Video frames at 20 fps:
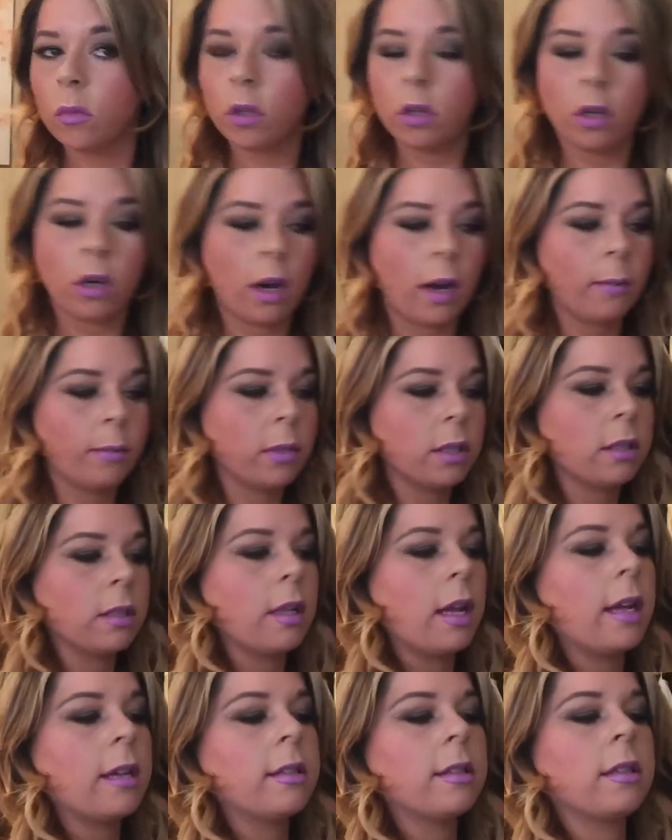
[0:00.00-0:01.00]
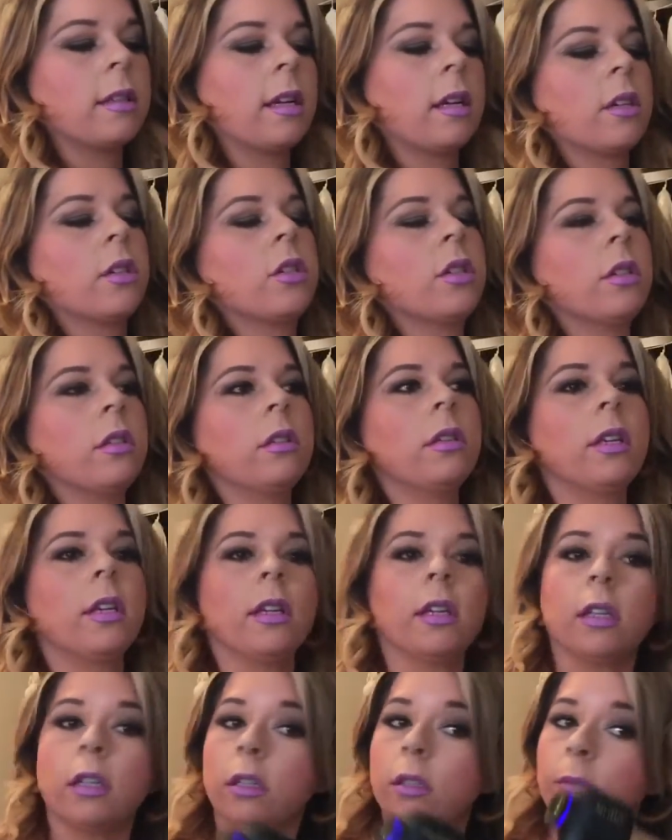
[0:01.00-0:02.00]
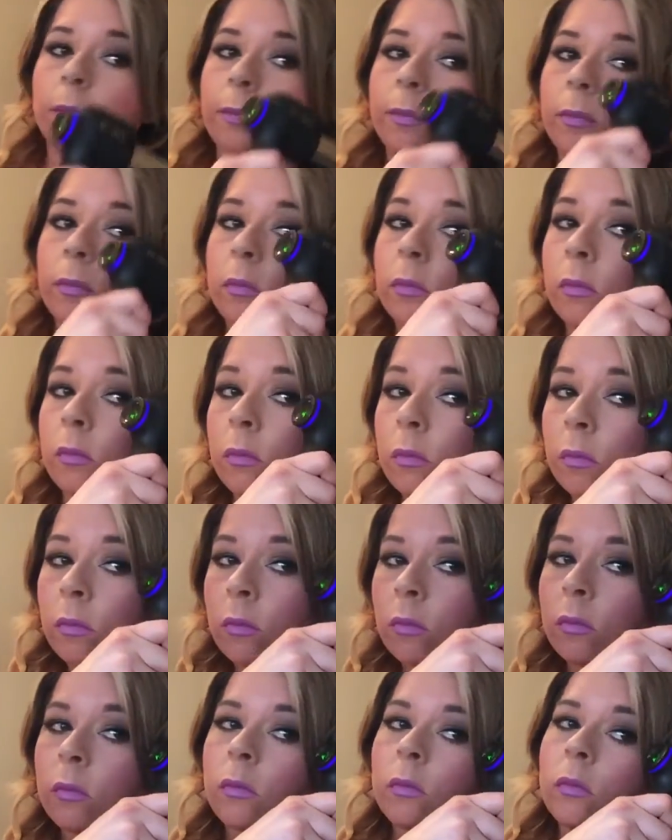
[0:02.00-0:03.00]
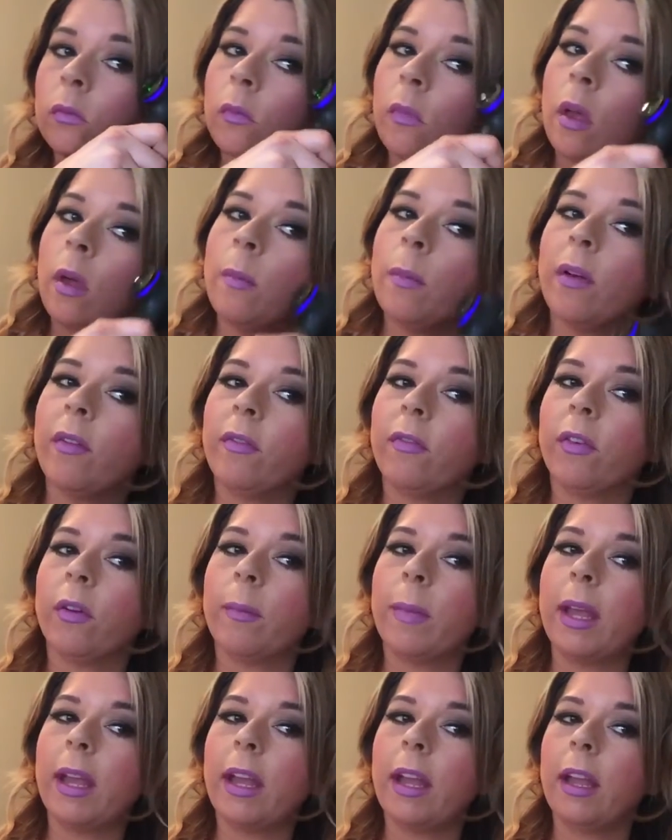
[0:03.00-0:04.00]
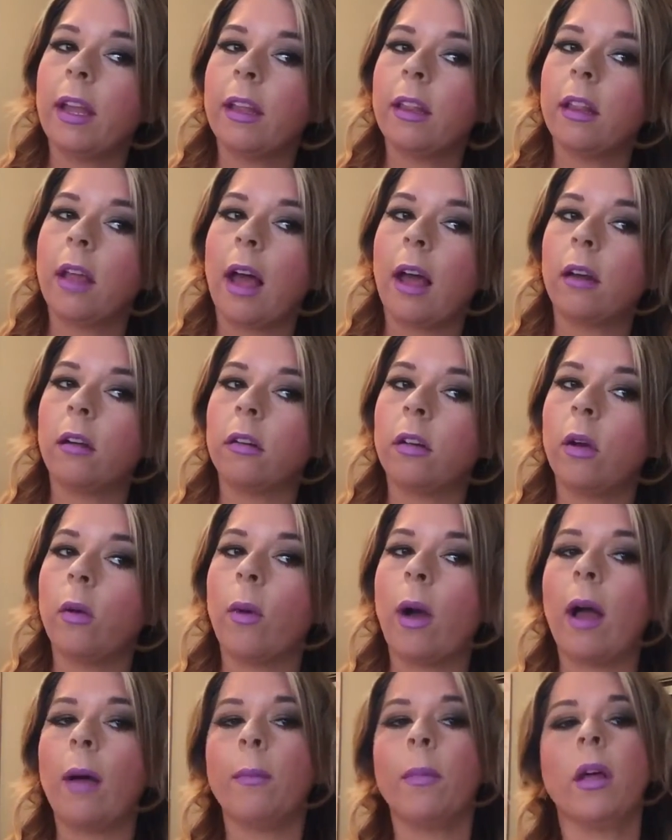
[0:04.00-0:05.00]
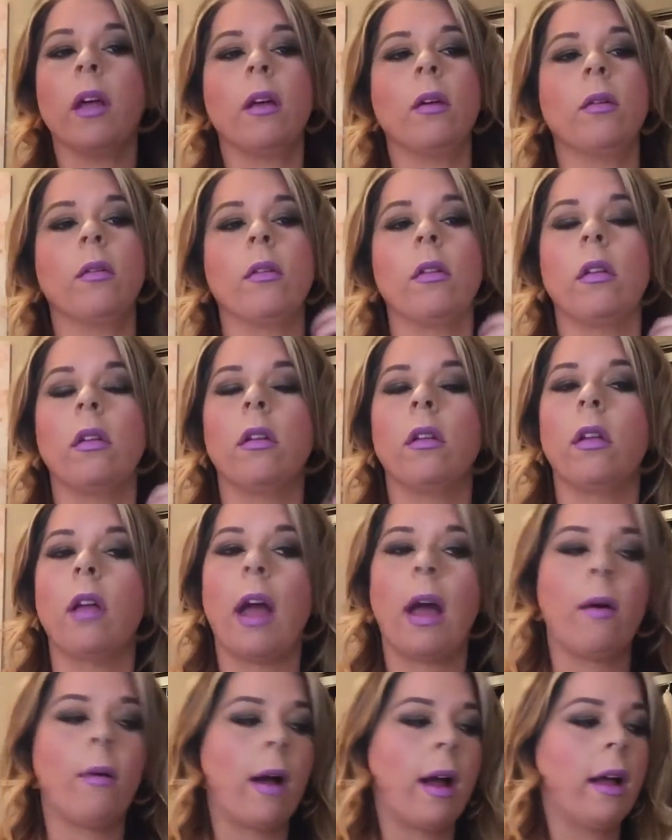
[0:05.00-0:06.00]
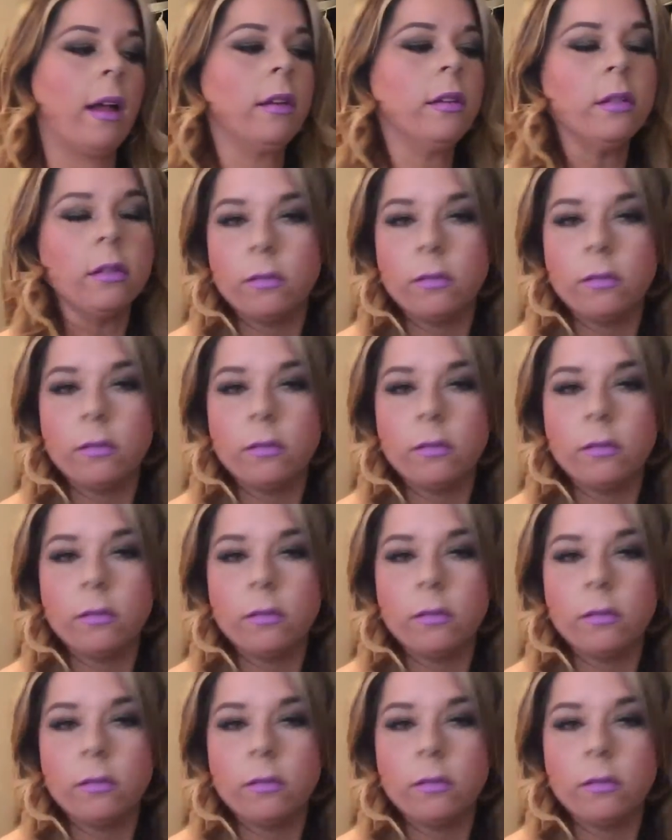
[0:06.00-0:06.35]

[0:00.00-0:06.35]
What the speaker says: Grab this last section here. But for me, I don't know why, but how I